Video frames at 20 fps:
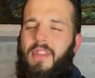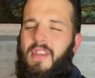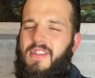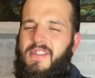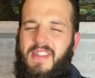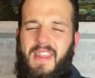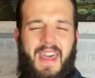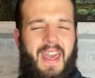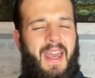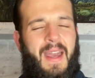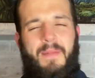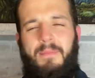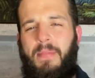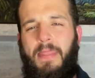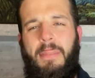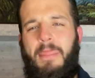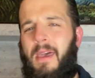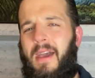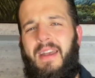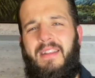this thing.
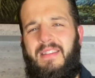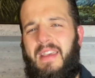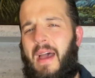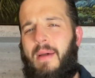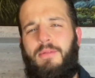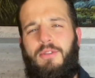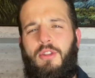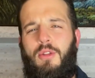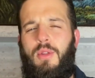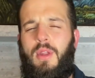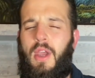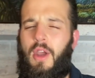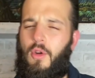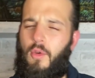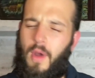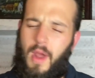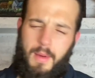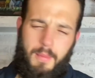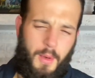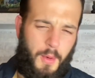It's absolutely
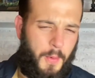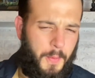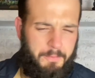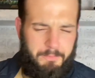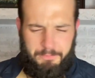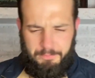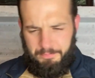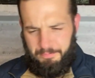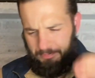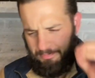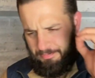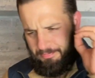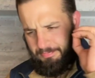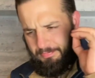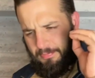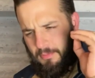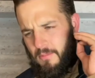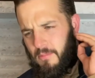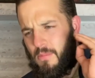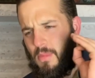incredible.
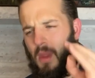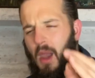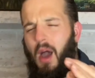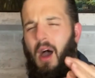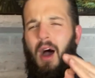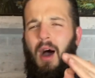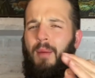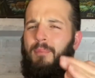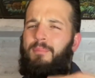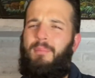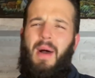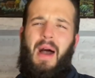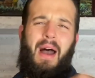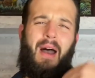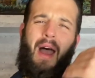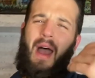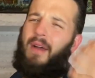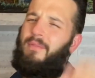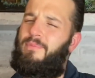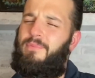Um,
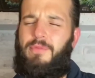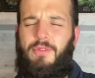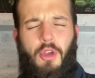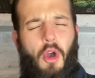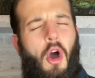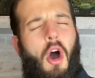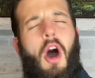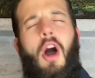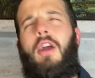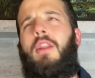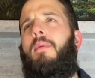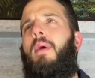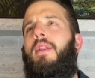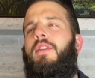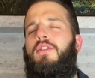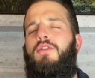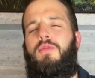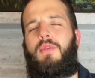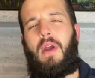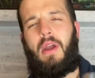I, I've talked about
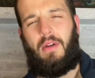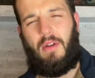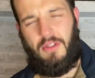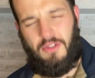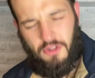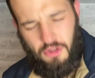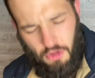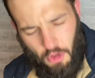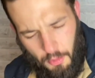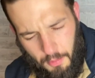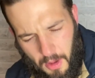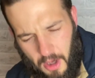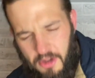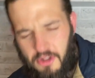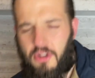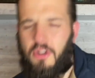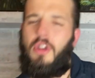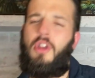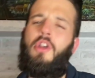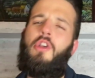this fragrance so much,
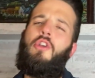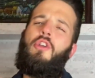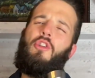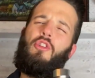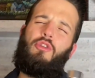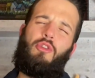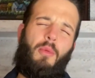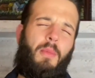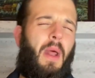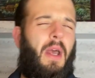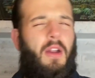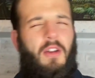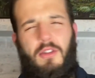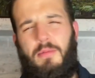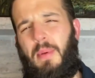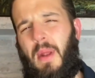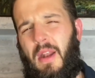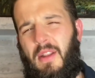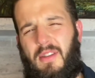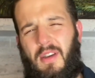so I'm not going to
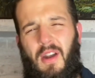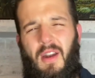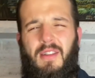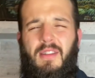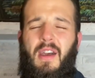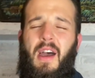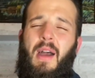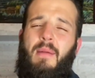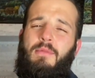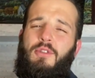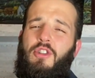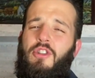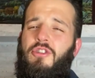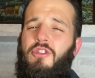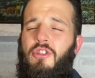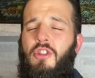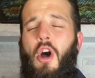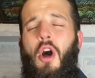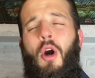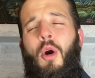spend a ton of time.
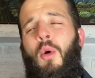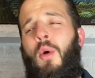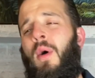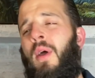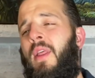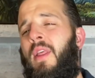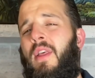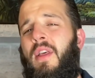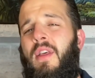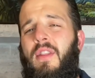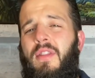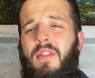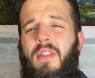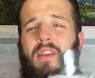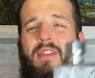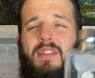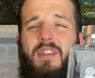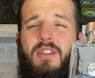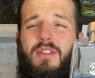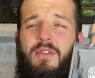Just know
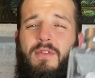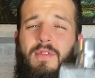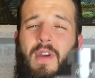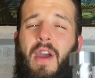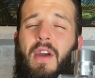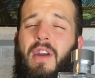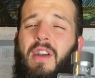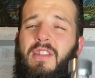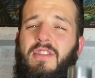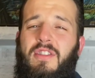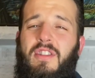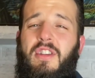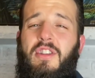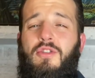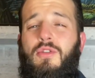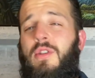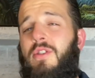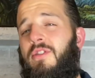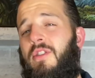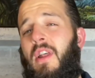this is very
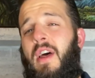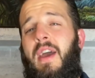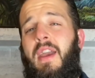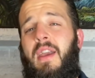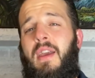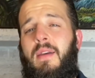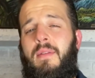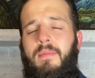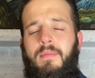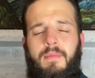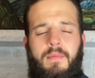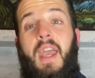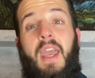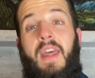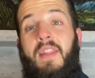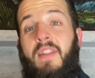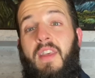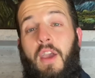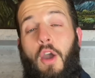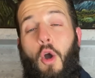citrus-like
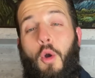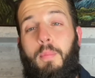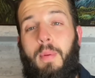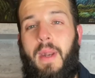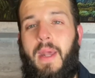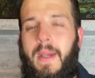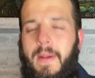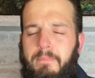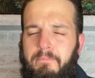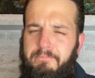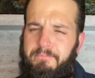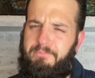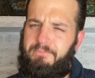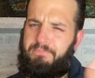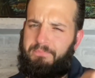in the opening,